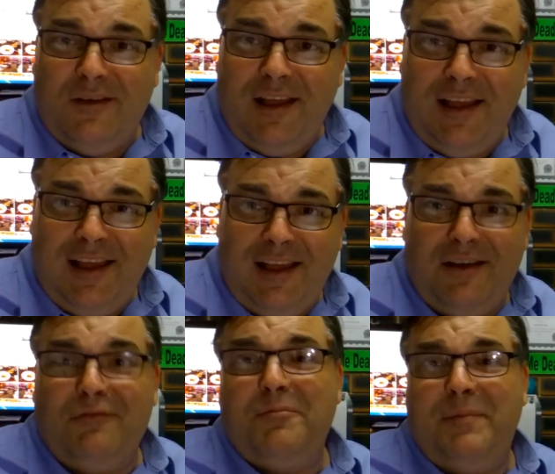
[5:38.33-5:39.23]

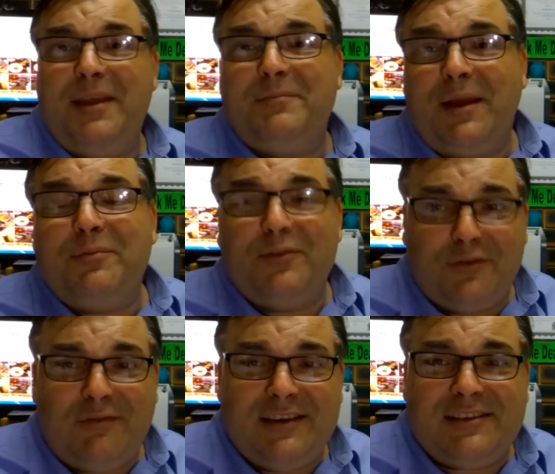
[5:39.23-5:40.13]
uh, or a BMW
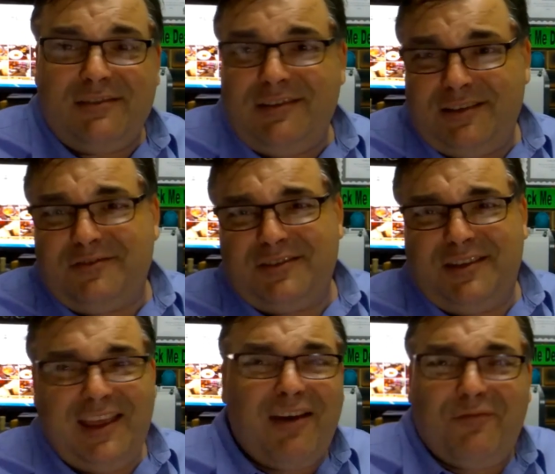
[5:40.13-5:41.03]
3 Series because
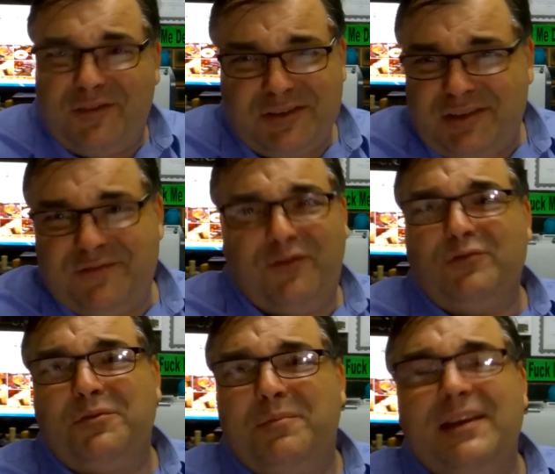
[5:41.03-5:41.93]
the Alfa's just
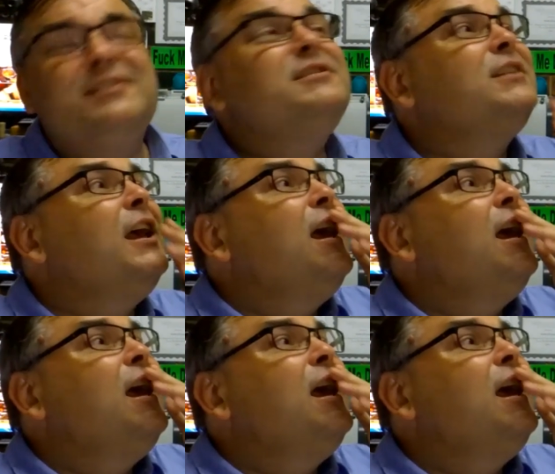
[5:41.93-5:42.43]
fall to bits.